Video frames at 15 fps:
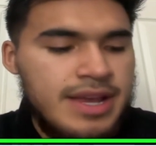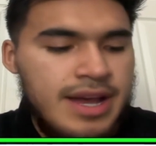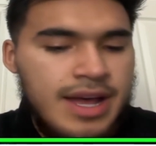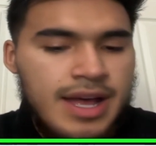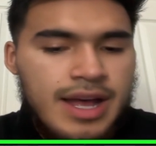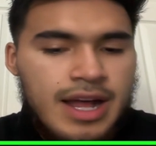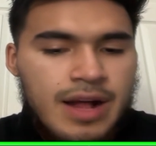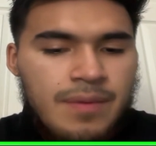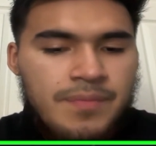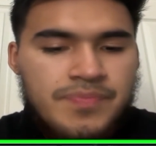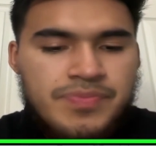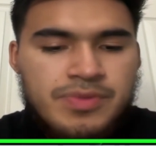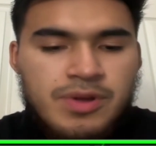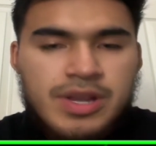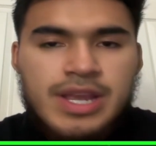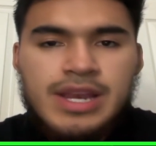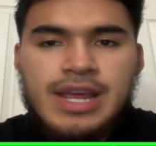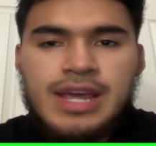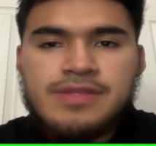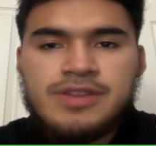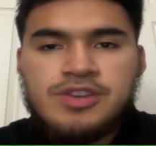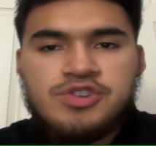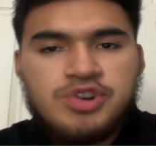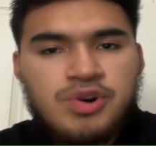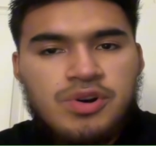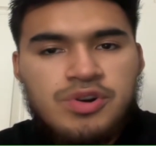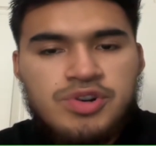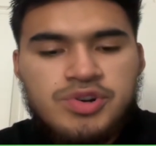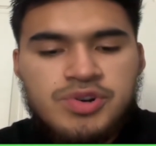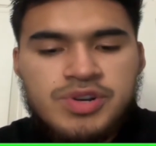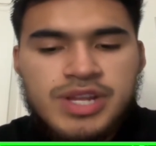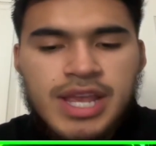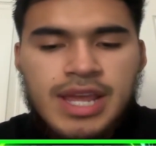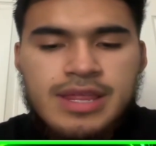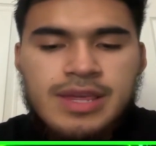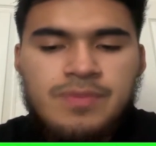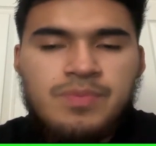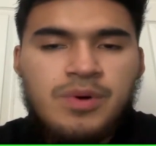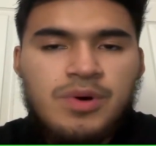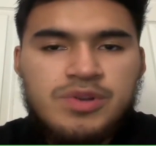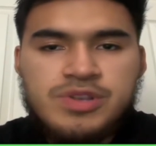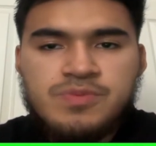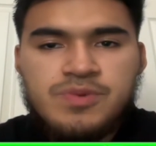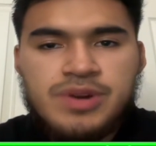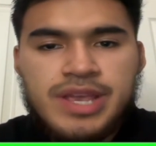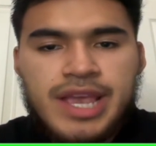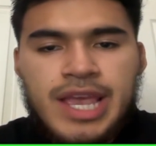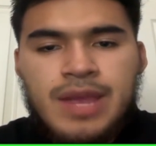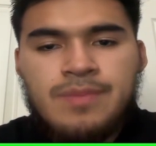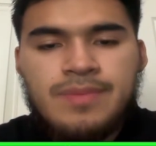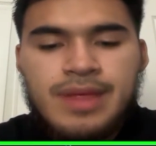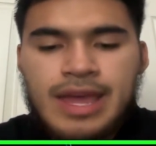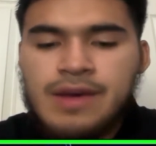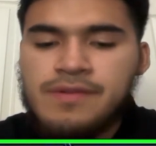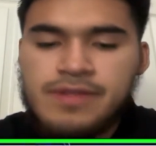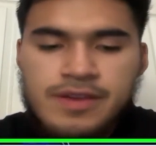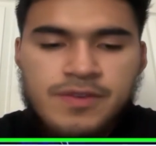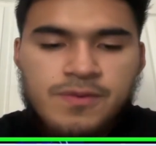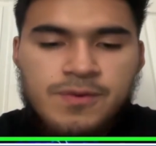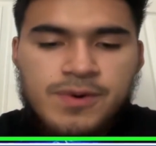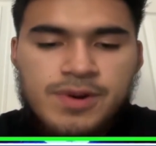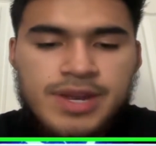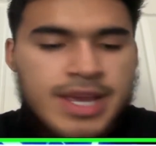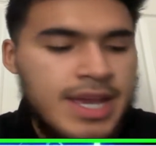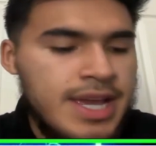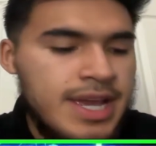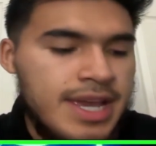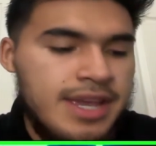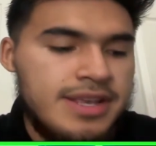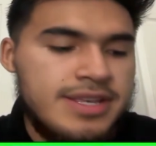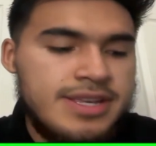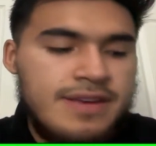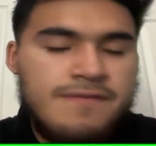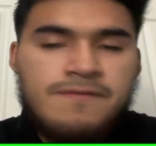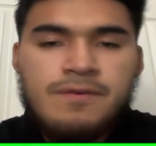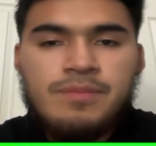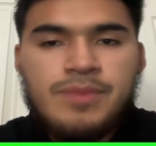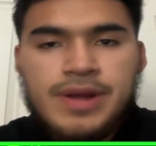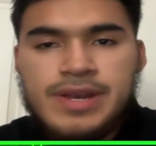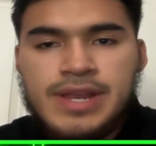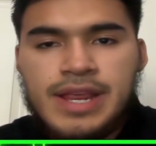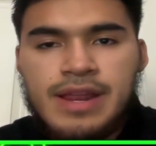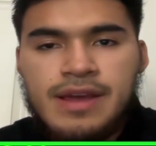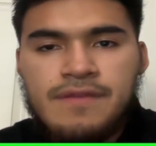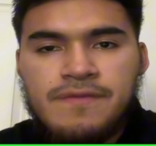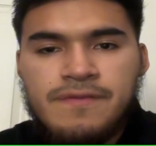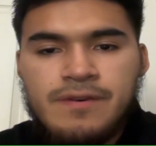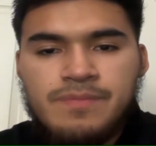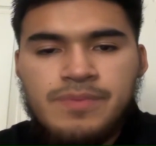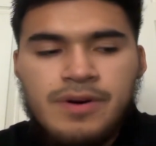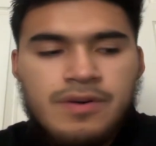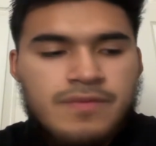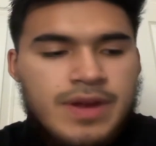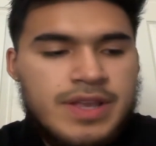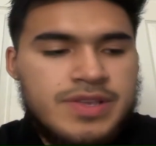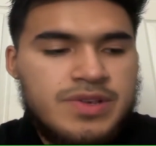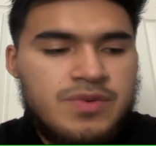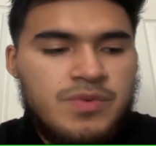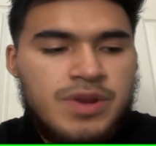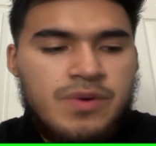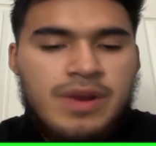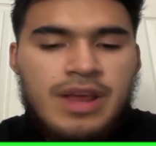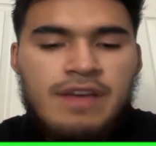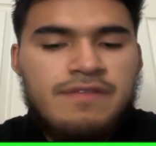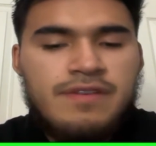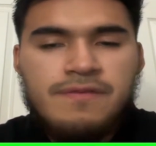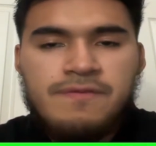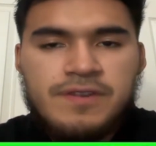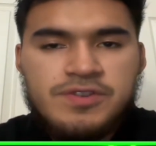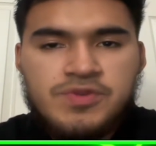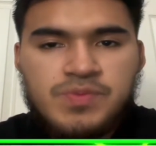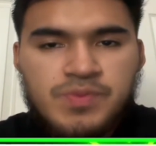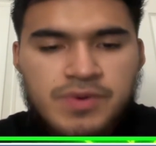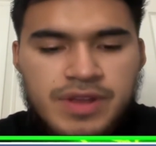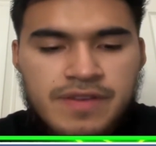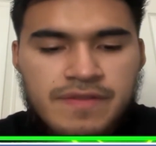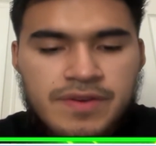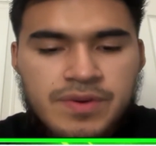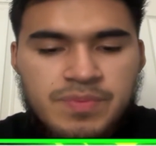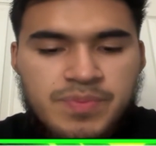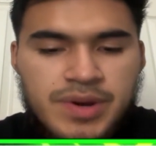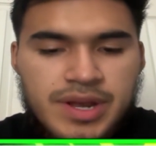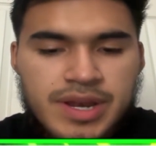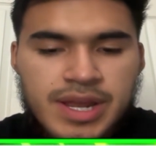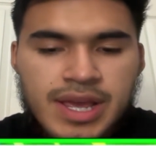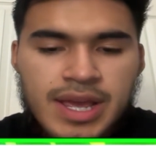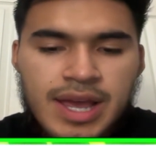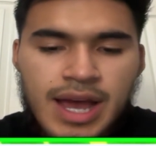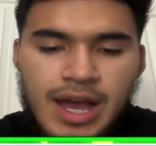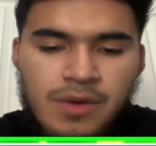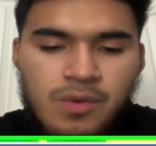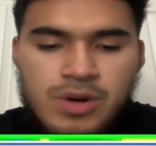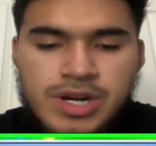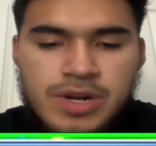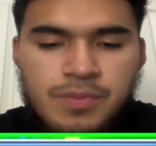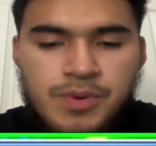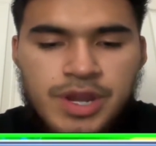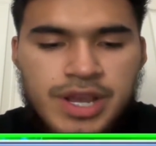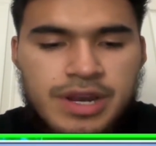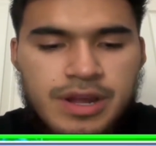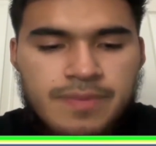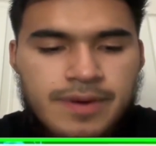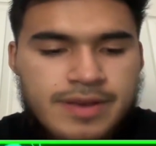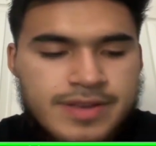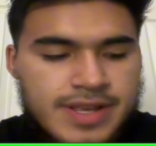Um, looking at the Chargers and the Baltimore game. Now, this one is set for Monday Night Football, right? So we don't have an official preview, but I wanted to bring it up because